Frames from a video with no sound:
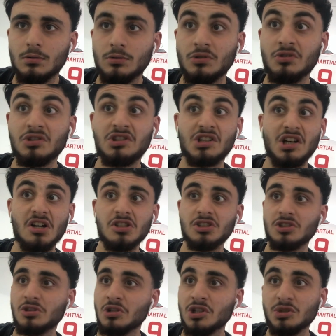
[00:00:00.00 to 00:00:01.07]
Good
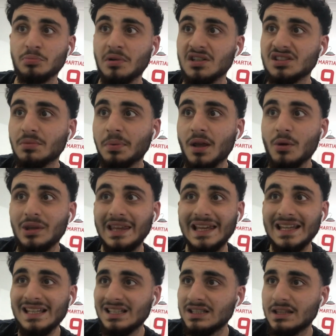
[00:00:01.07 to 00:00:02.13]
touch, gets past the play with the
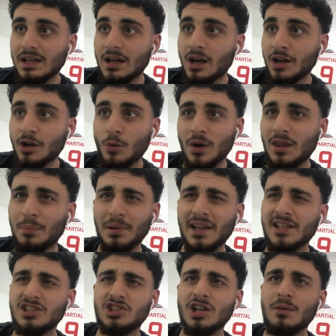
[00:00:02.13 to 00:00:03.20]
ease there. I don't know why the
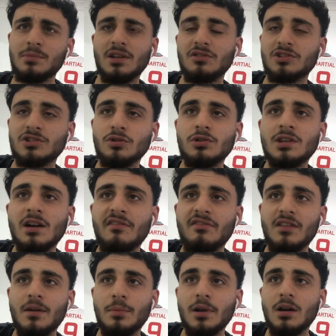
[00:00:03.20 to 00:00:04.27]
play jumped. That was so dumb
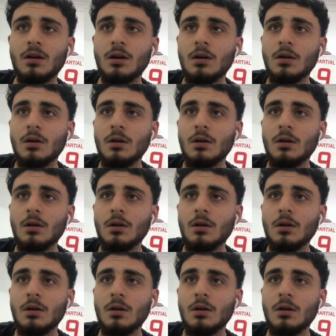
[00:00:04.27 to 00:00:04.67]
from that player.